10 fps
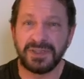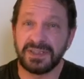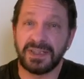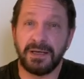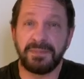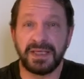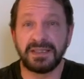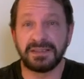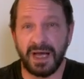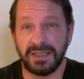is the same thing
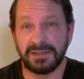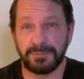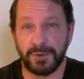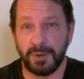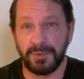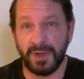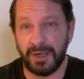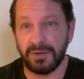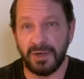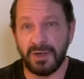as isopropyl
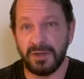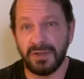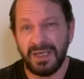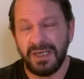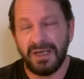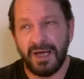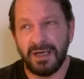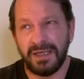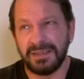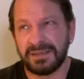alcohol.
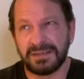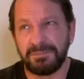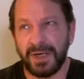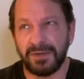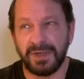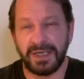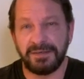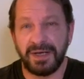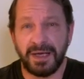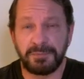It's about
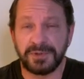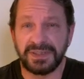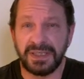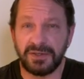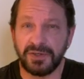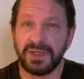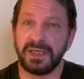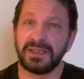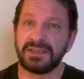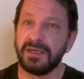99%, or you can
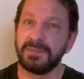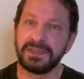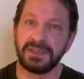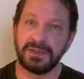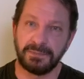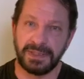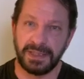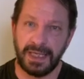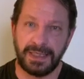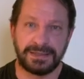get some that's a little bit
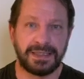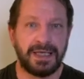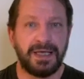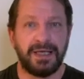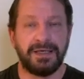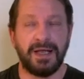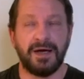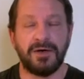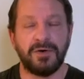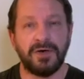less.
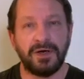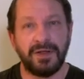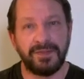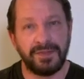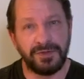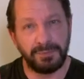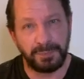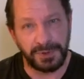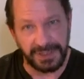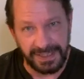Now,
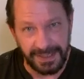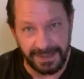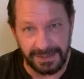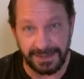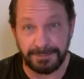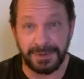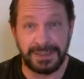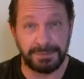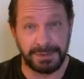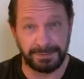please
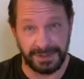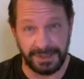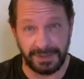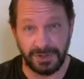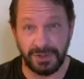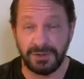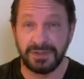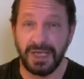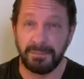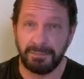use
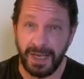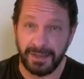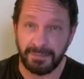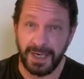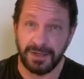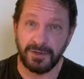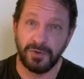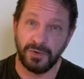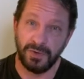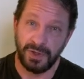that
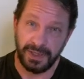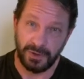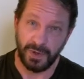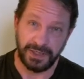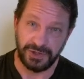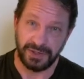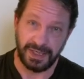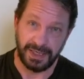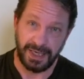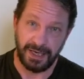mathematical equation that
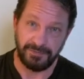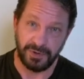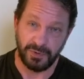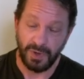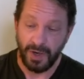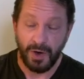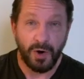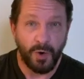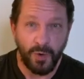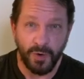I gave you.
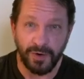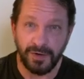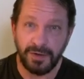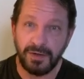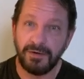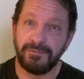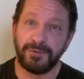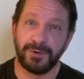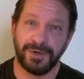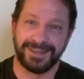Or
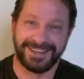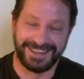for